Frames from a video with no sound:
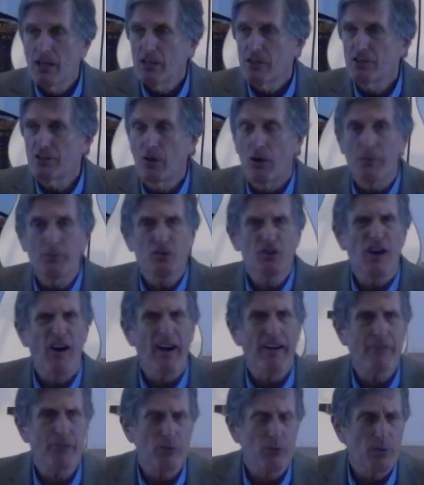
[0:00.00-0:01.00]
you know, I'm
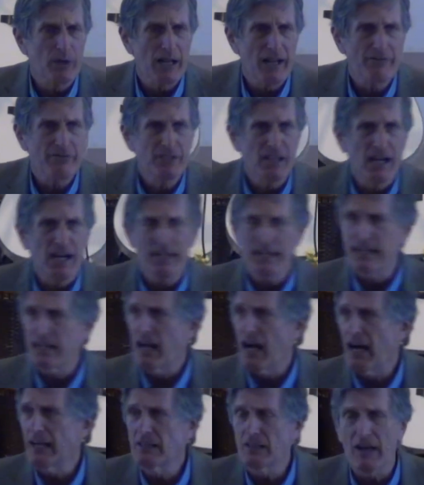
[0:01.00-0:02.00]
sorry for what I've done
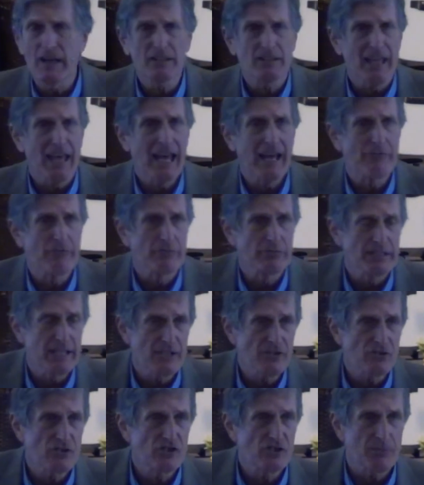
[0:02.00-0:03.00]
and I'd like to have a
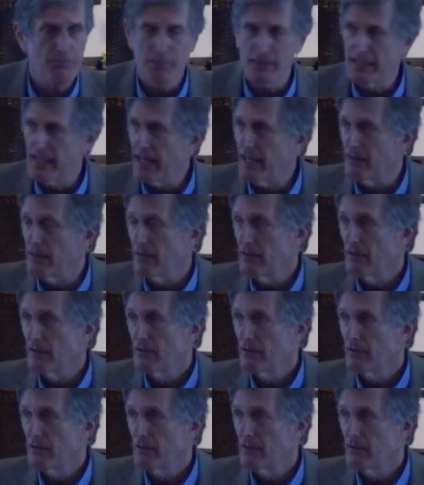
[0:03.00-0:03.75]
relationship again.